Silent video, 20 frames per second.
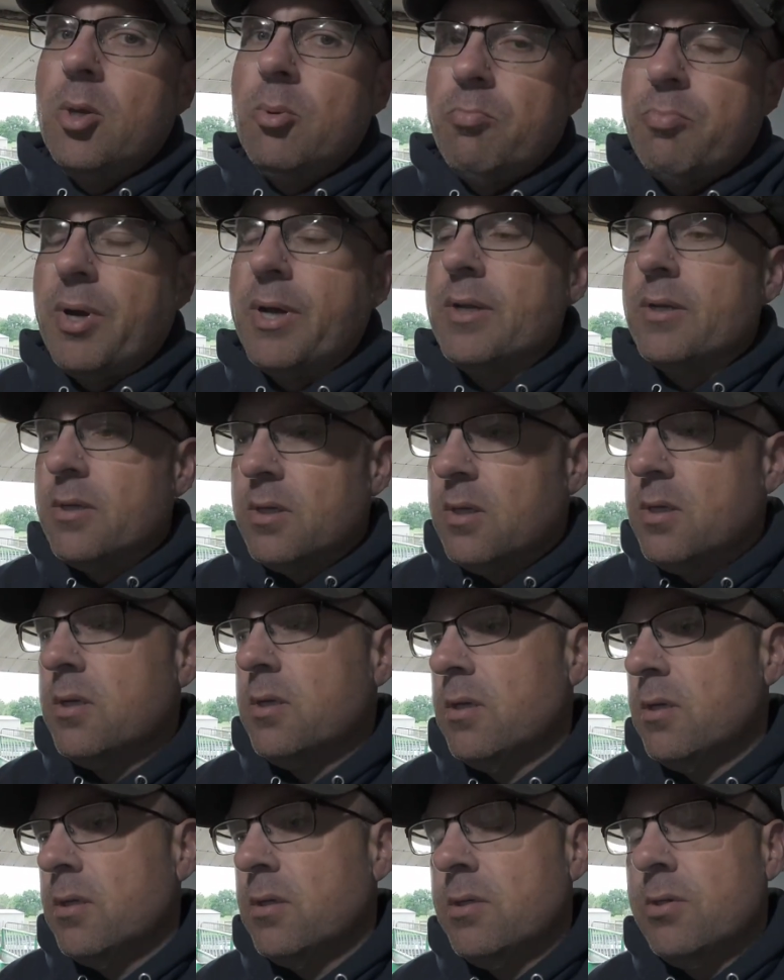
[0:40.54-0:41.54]
but
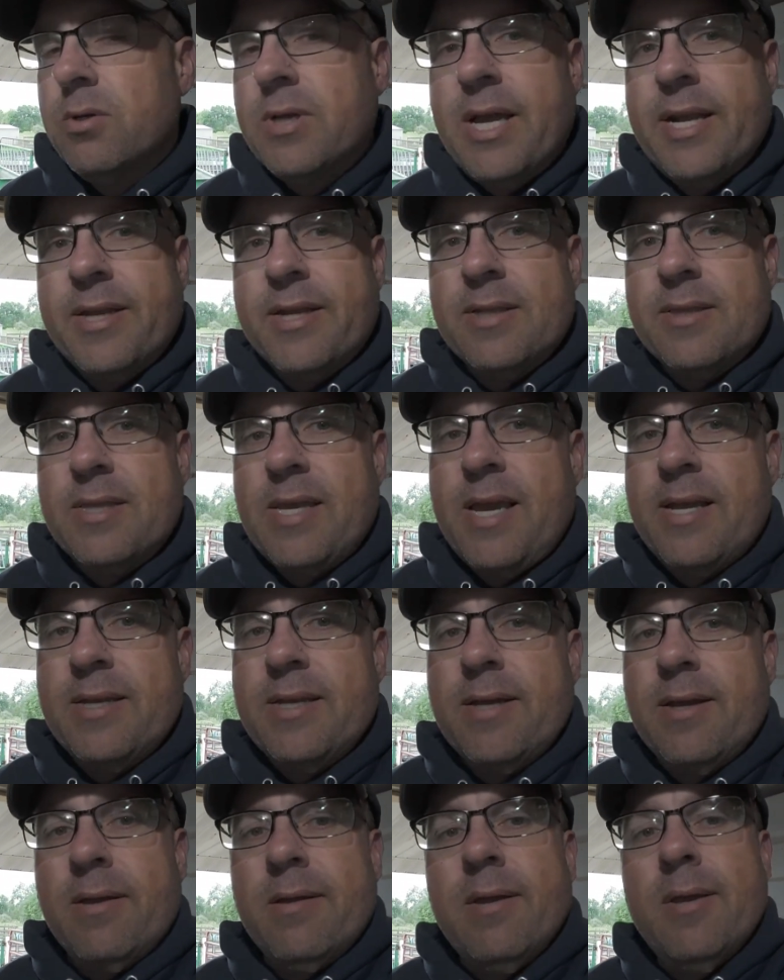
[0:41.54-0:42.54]
you'll kind of get the
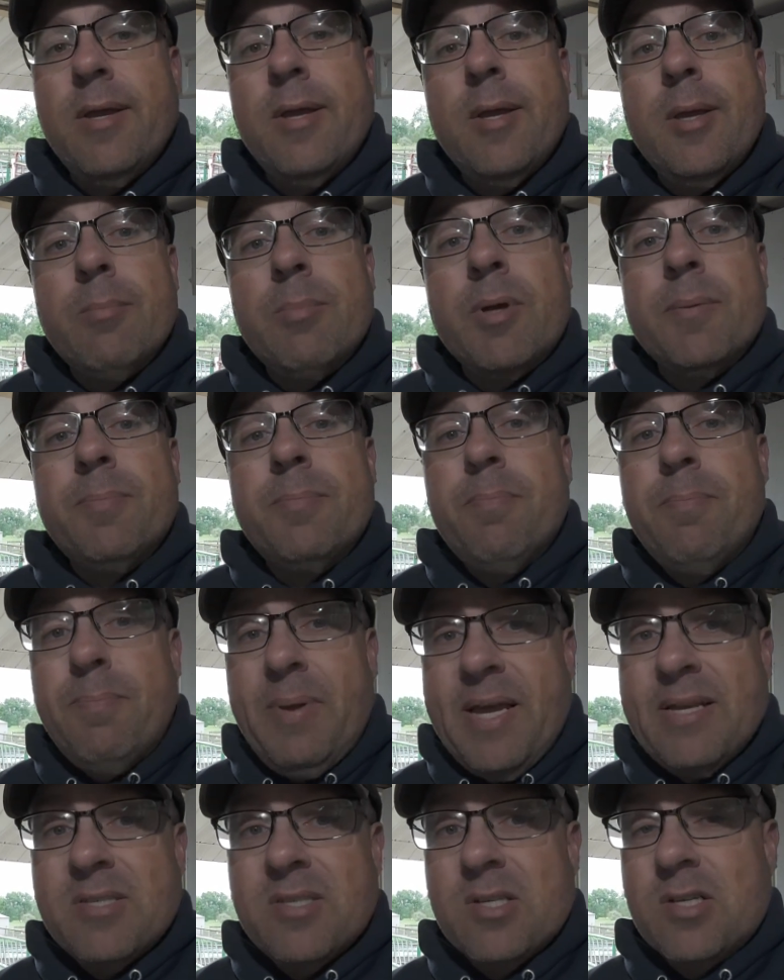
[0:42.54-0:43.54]
idea. But
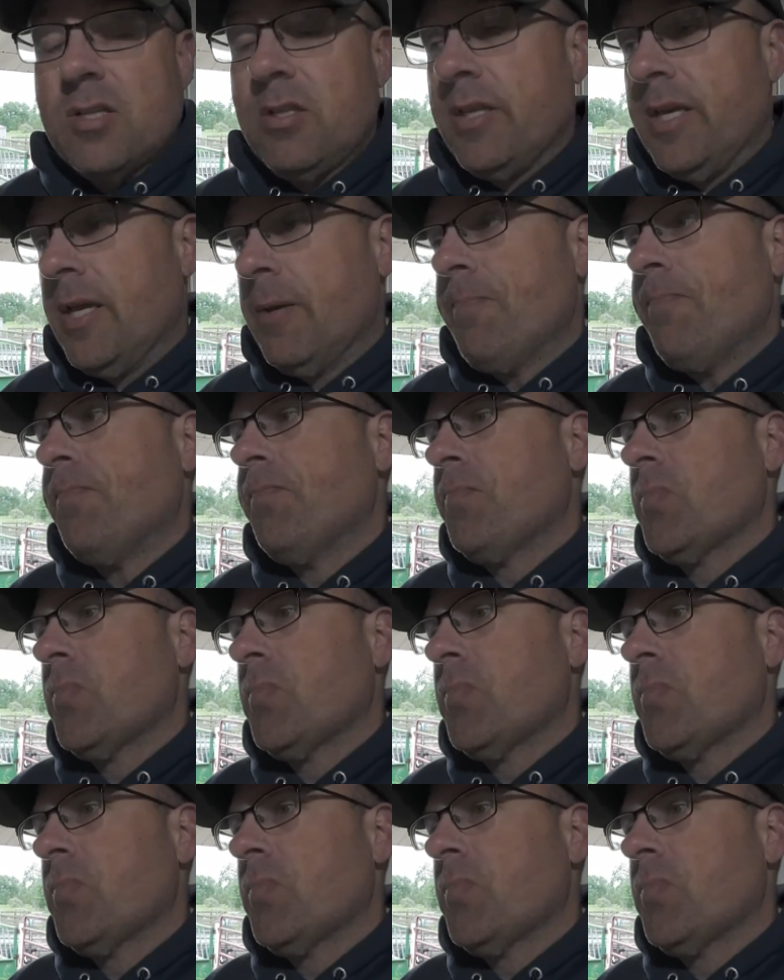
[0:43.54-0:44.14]
basically,